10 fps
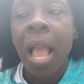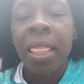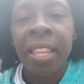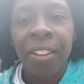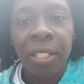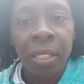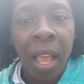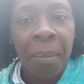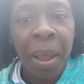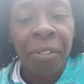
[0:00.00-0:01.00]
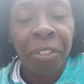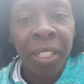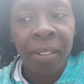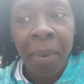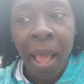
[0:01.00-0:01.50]
There's a
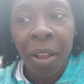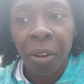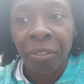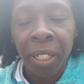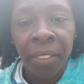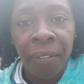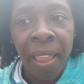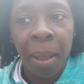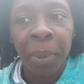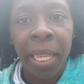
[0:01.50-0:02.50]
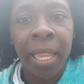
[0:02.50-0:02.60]
friend of mine, or a friend of the family.